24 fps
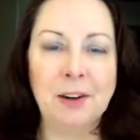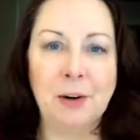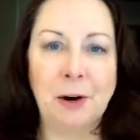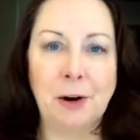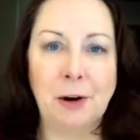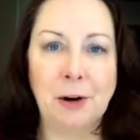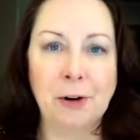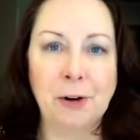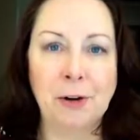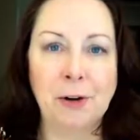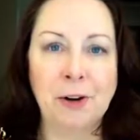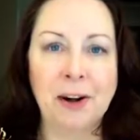
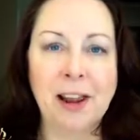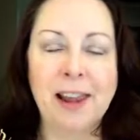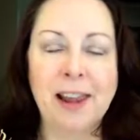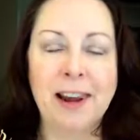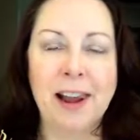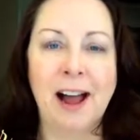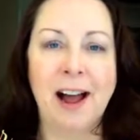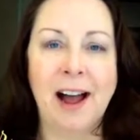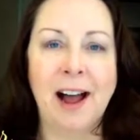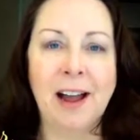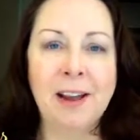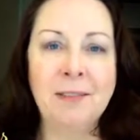Carter,
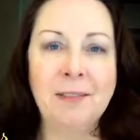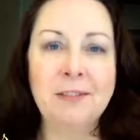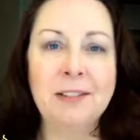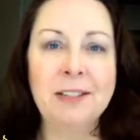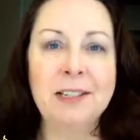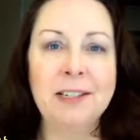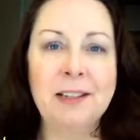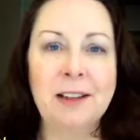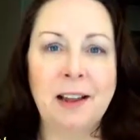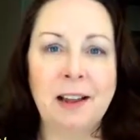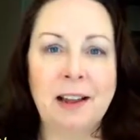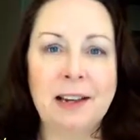and I've
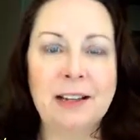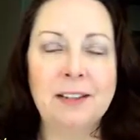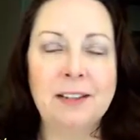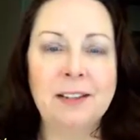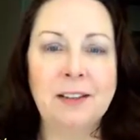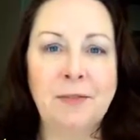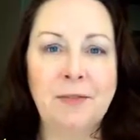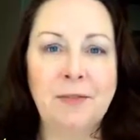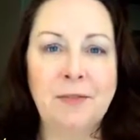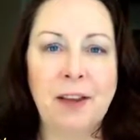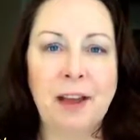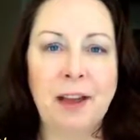designed and
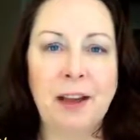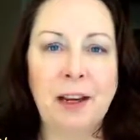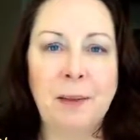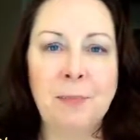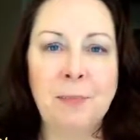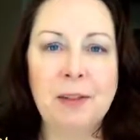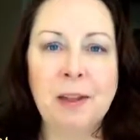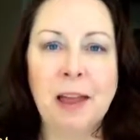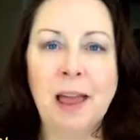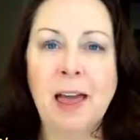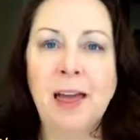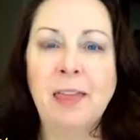
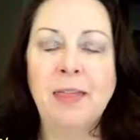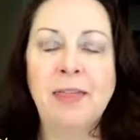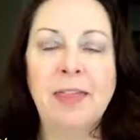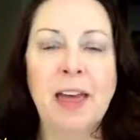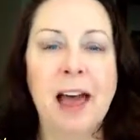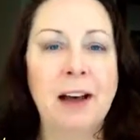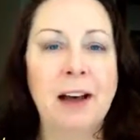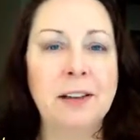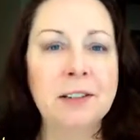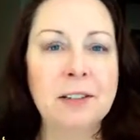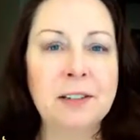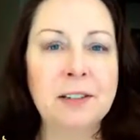developed
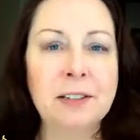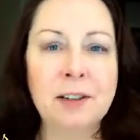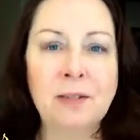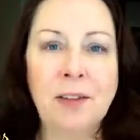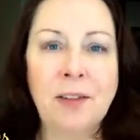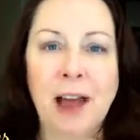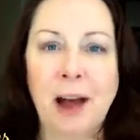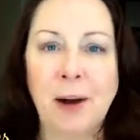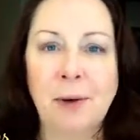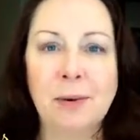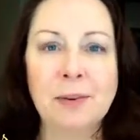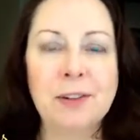thousands of
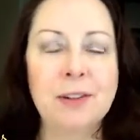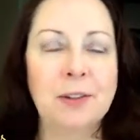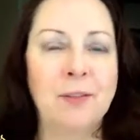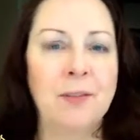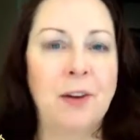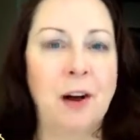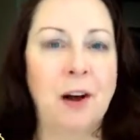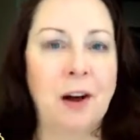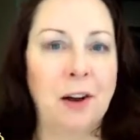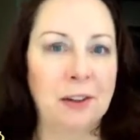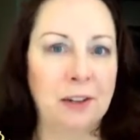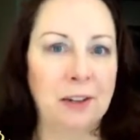hours
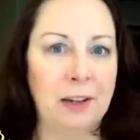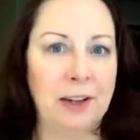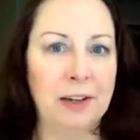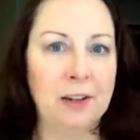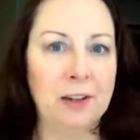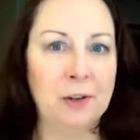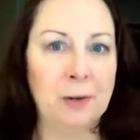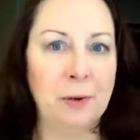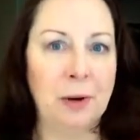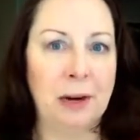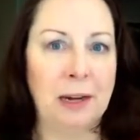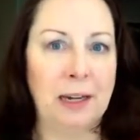of online
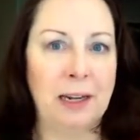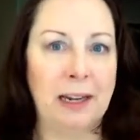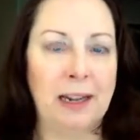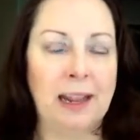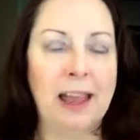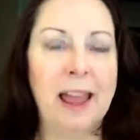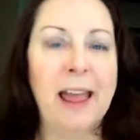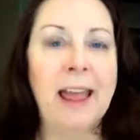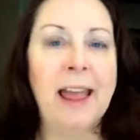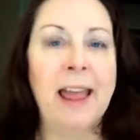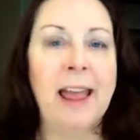training.